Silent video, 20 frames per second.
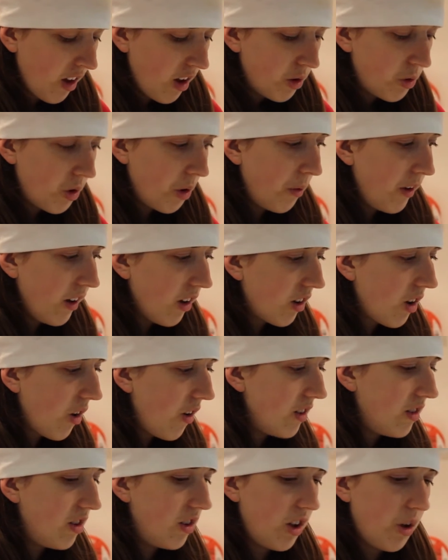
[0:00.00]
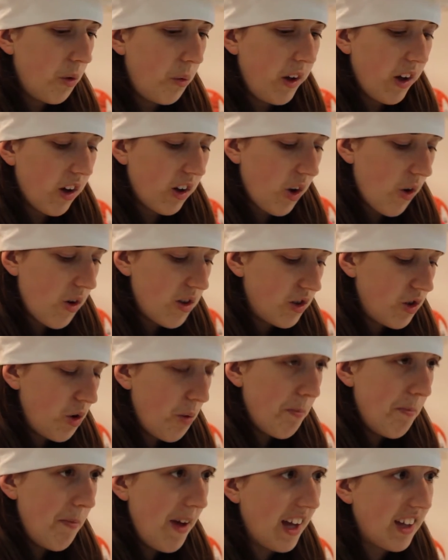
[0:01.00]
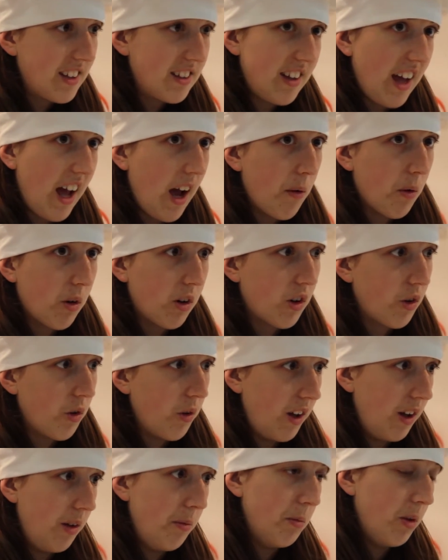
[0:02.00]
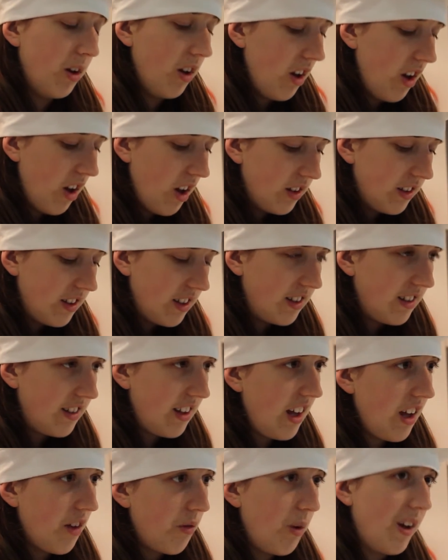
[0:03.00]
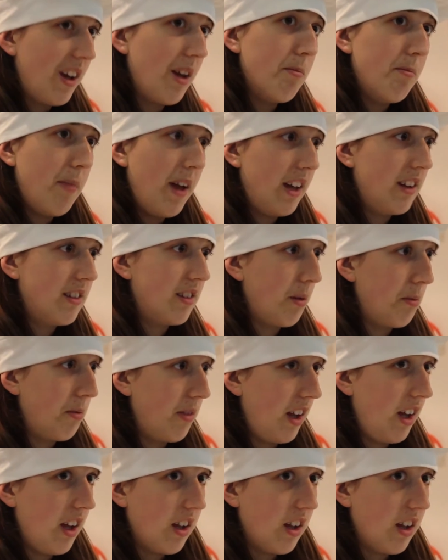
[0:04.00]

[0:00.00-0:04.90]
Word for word: So what we are going to do, we are going to mix our cream to see if we can make something